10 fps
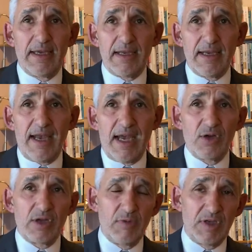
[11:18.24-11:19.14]
how
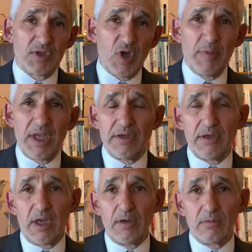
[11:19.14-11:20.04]
can we stop it? You
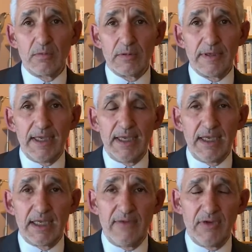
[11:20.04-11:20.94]
know,
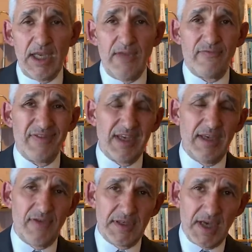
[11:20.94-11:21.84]
given
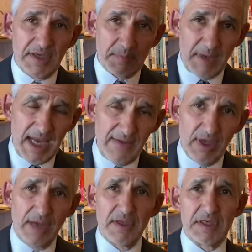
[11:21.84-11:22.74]
if it does behave
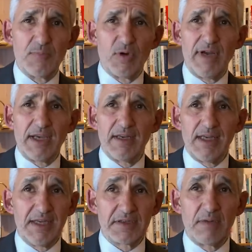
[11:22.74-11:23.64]
like this more
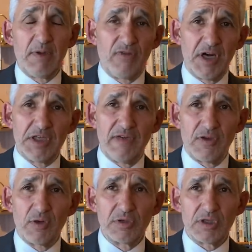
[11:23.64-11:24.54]
regularly, it's going to be very
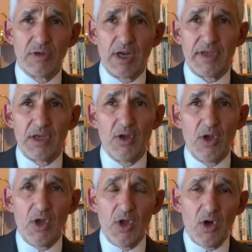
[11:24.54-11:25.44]
difficult to. And I think
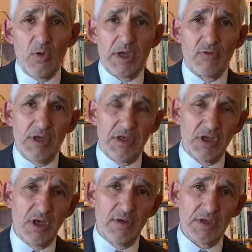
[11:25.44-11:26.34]
all we can really
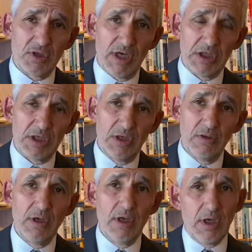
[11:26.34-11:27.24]
do is trying
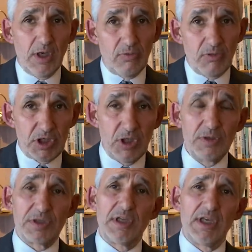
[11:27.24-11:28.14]
to
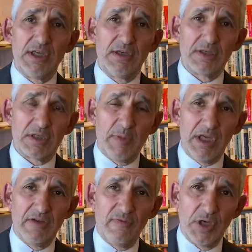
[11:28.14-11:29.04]
reduce the
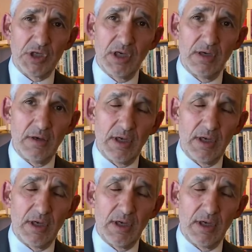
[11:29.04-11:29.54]
speed of which it